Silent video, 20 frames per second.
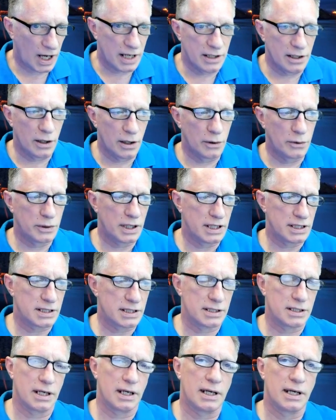know
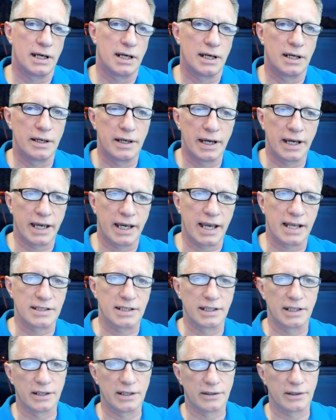this it
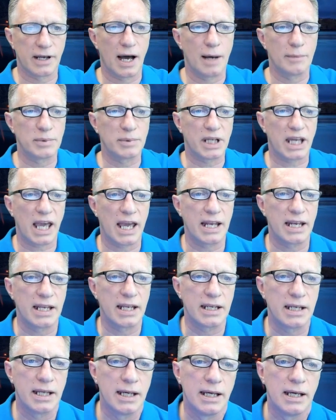gets a little
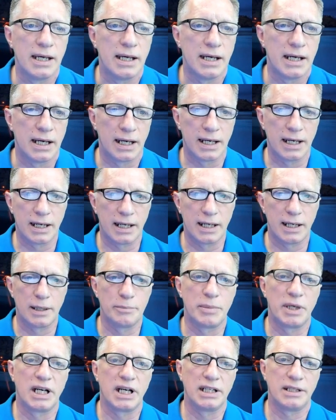complicated,
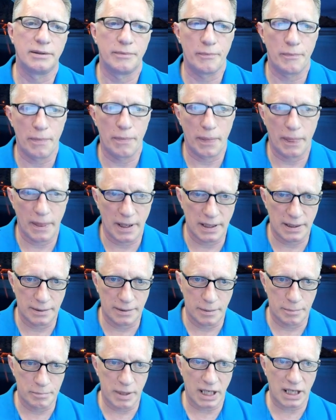but
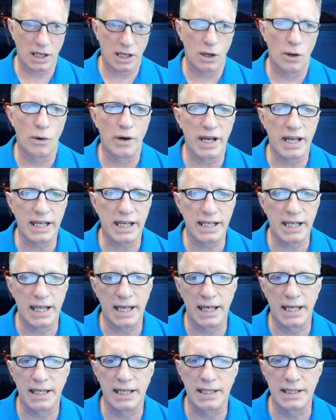Bitcoin
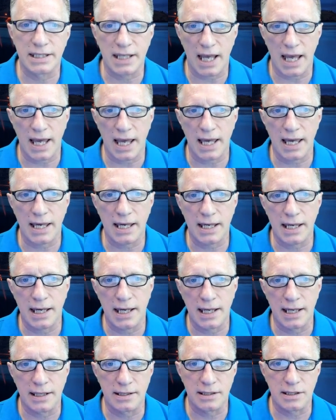
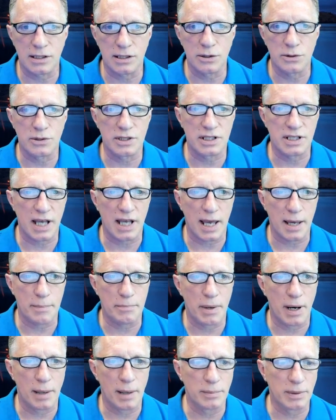uses a
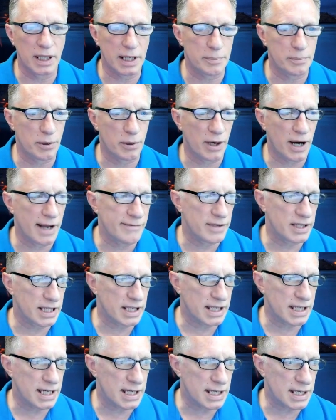
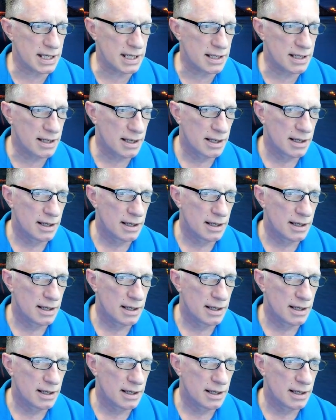public-private key